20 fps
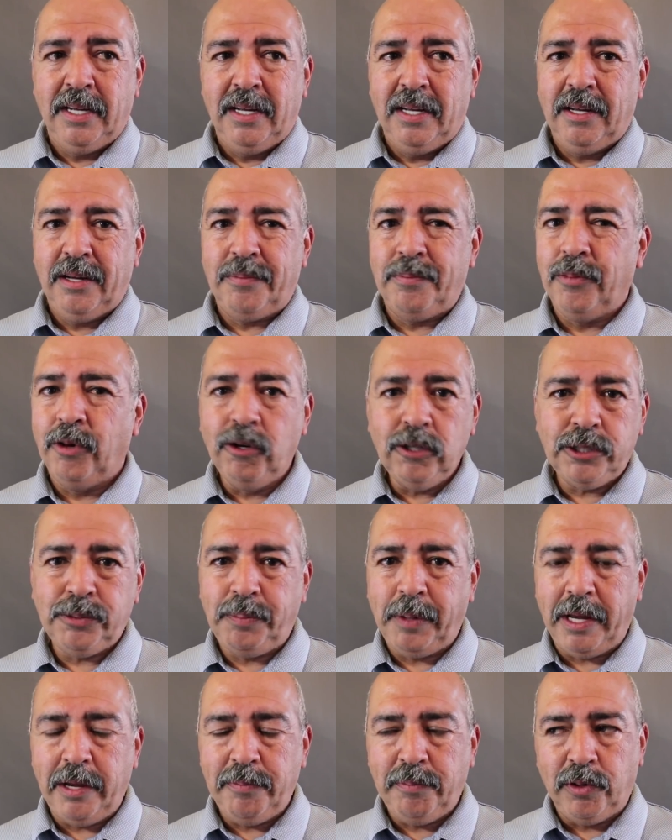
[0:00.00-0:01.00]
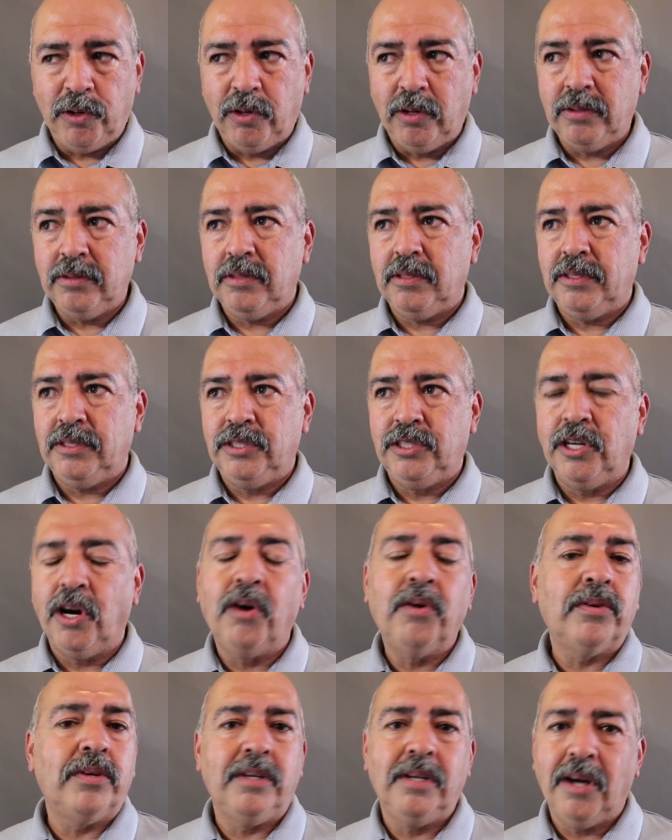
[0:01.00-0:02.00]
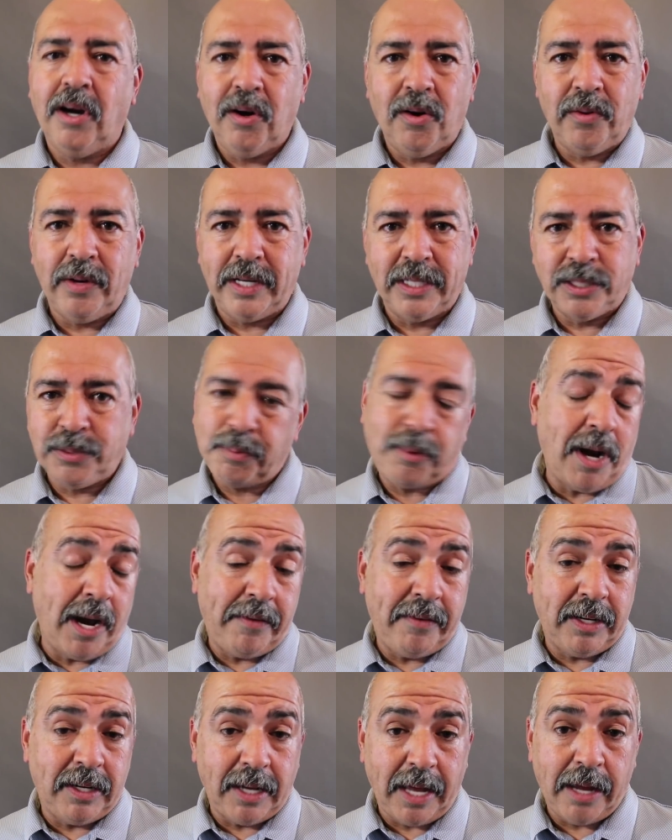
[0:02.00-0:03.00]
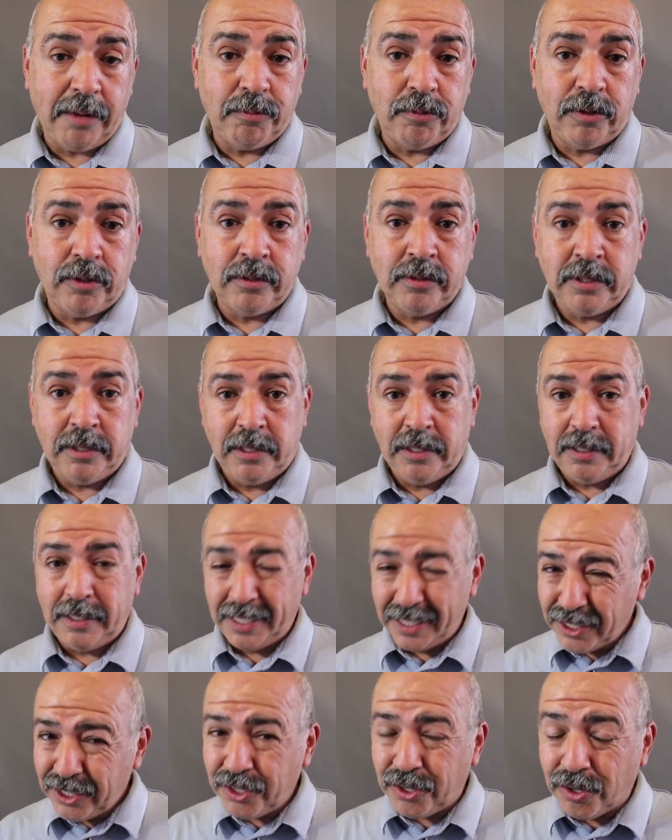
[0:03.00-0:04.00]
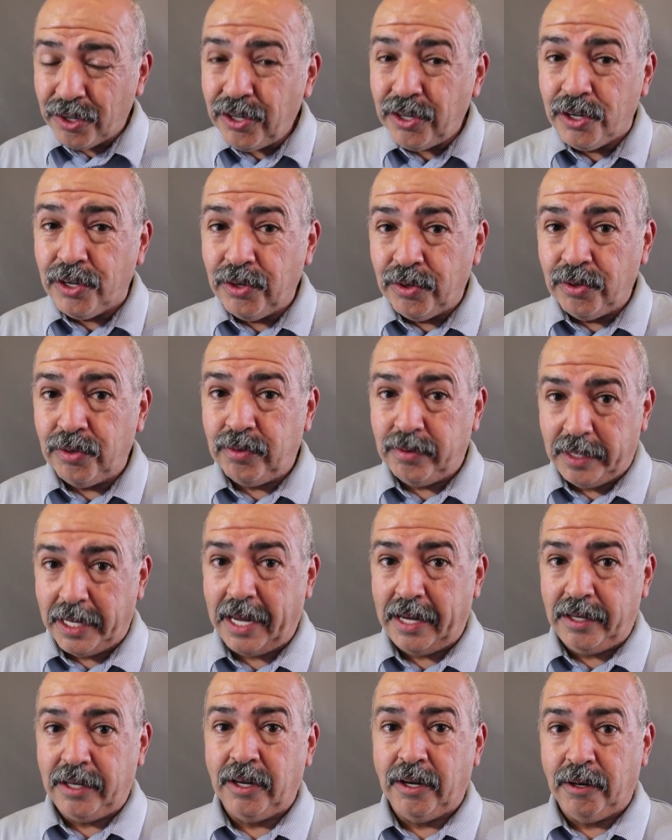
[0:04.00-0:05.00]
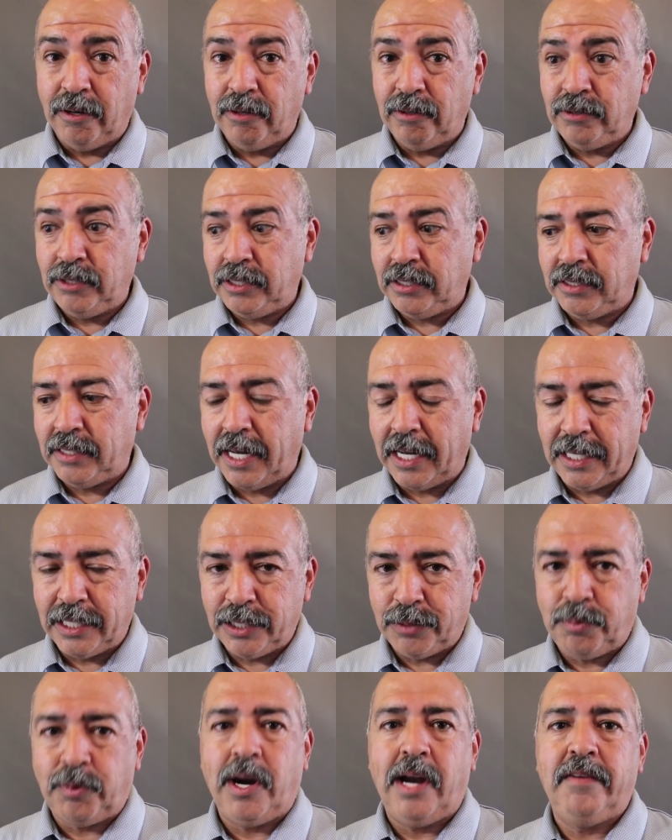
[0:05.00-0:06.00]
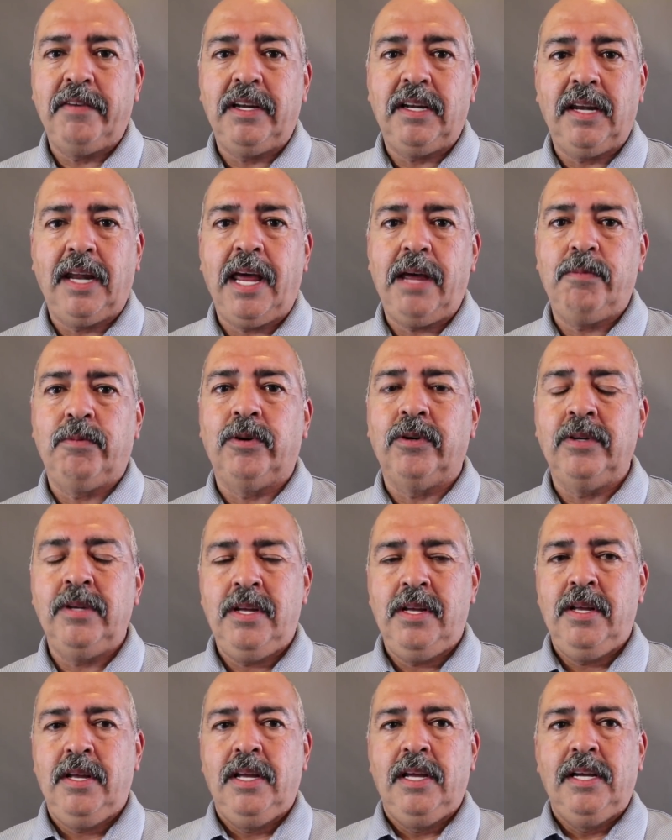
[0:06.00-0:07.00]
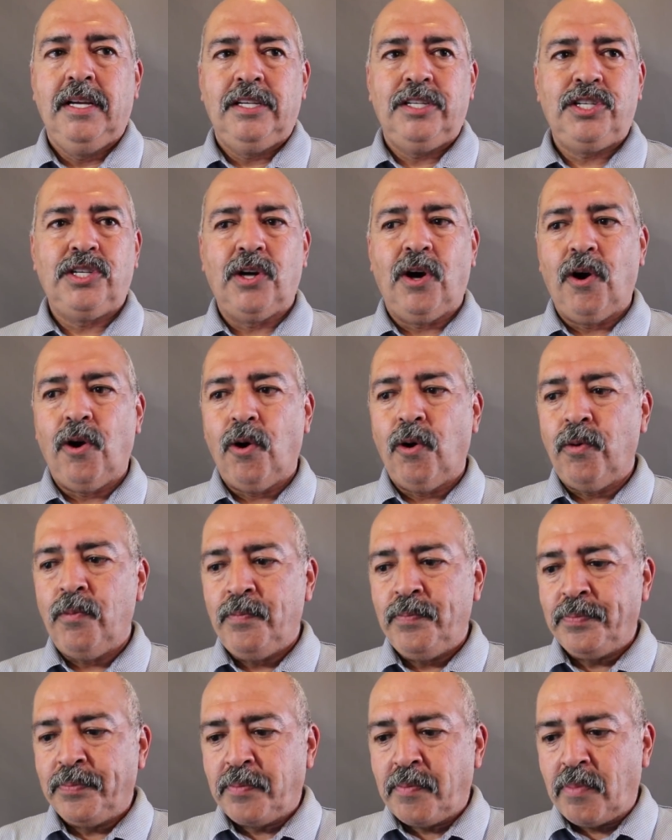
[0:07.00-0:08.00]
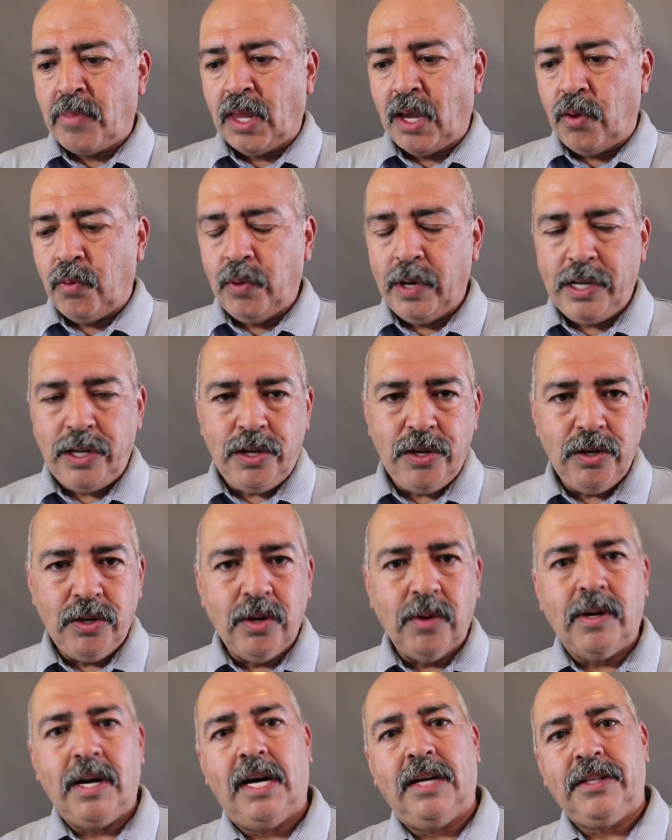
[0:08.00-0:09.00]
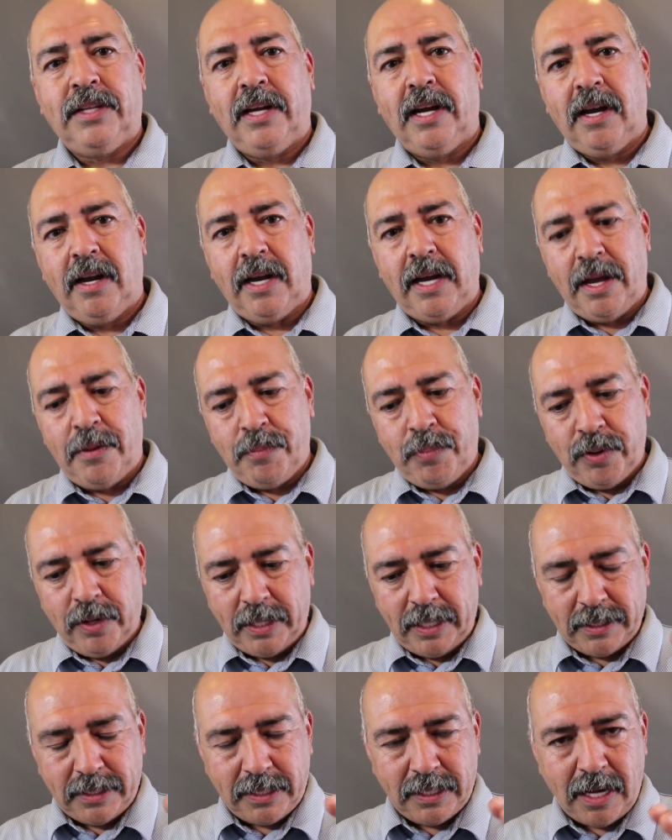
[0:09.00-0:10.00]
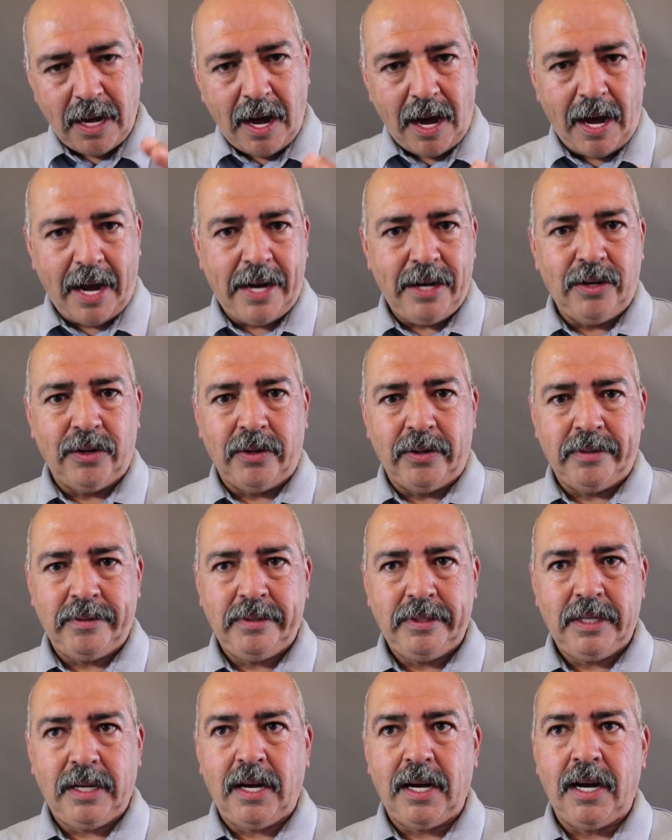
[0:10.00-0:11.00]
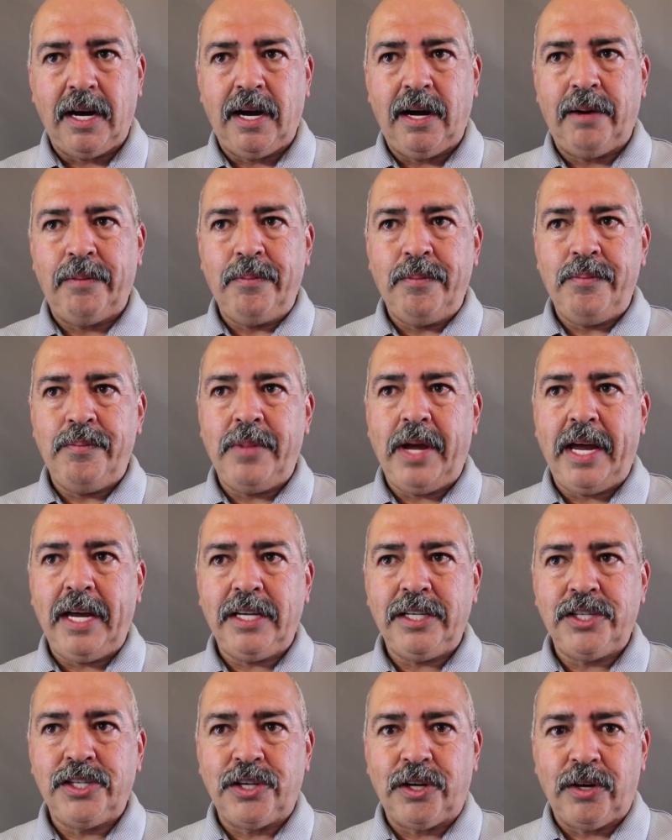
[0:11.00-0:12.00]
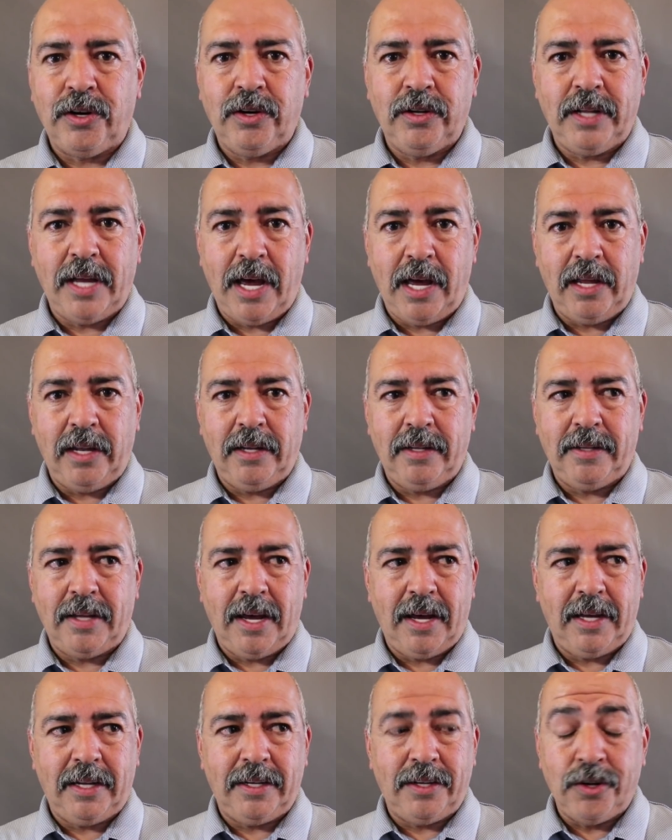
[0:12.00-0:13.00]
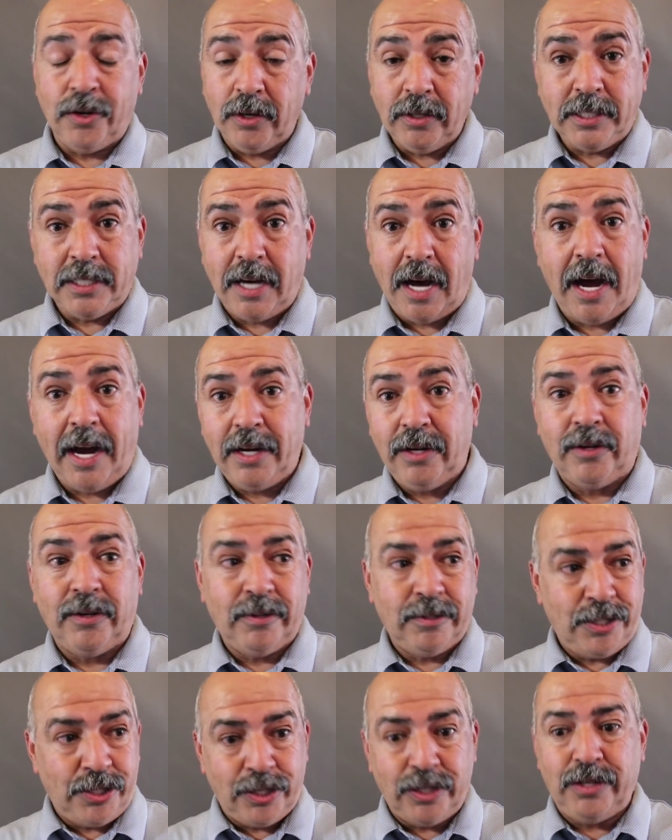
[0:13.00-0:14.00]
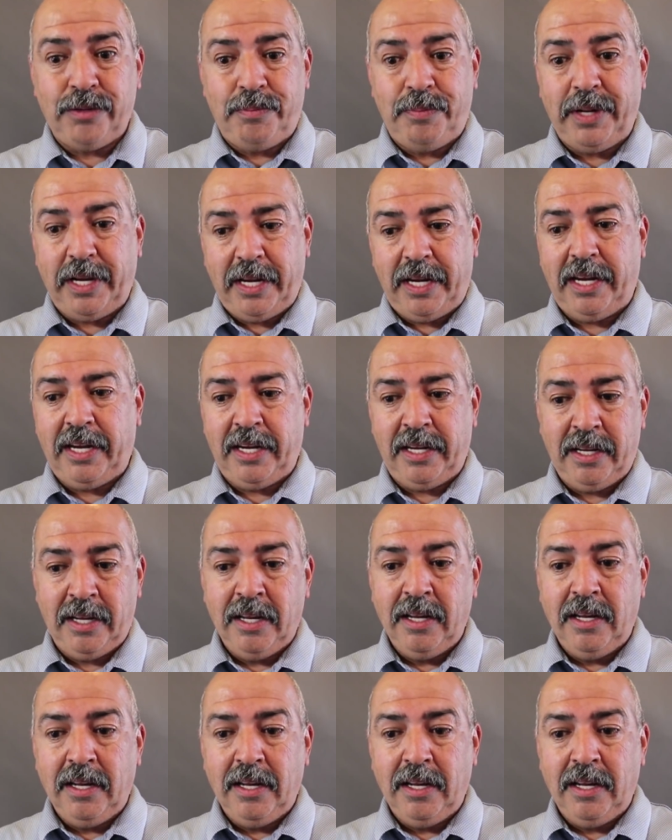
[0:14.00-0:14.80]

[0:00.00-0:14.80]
most people don't know it's private label. It's you that knows that it's private label. So when you go out there and put a title, make sure that your title should be